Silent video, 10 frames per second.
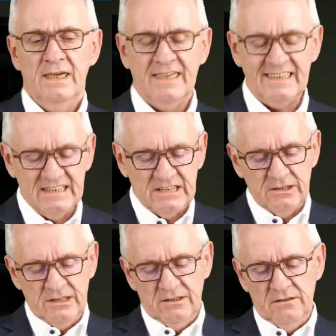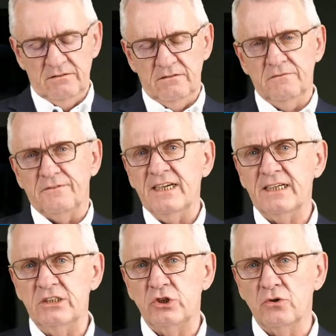That is
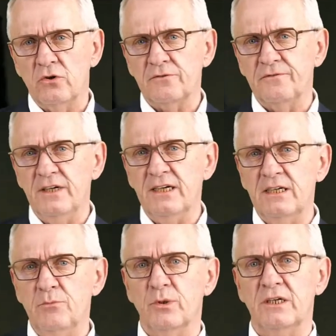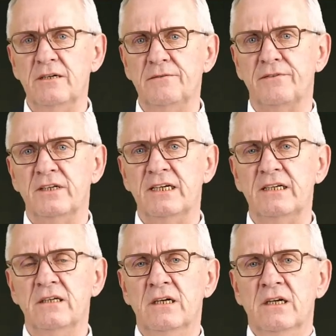very short, very briefly,